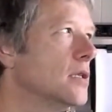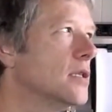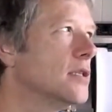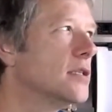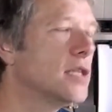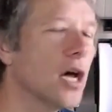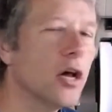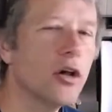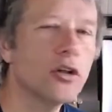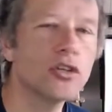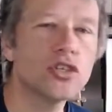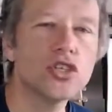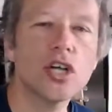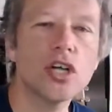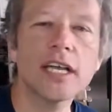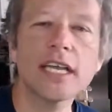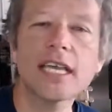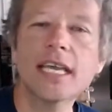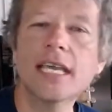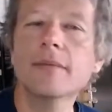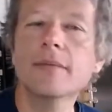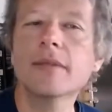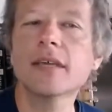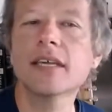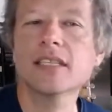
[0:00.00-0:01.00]
don't try and
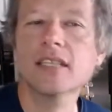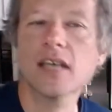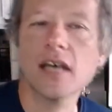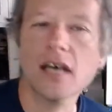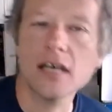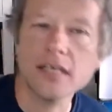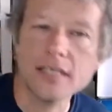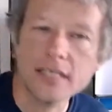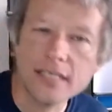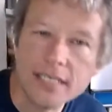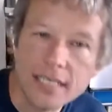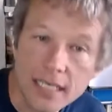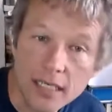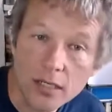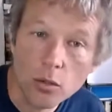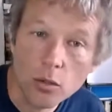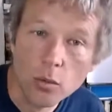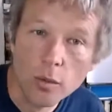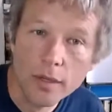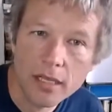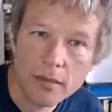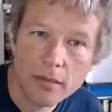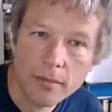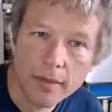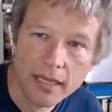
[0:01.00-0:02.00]
keep the guitar still
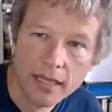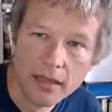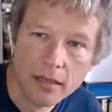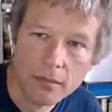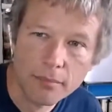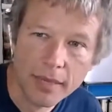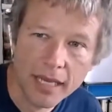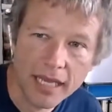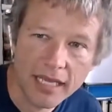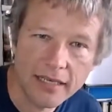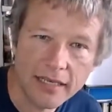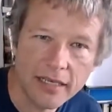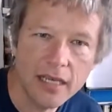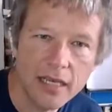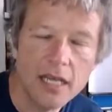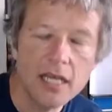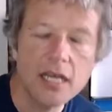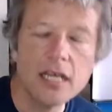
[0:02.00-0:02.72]
when you make the bend.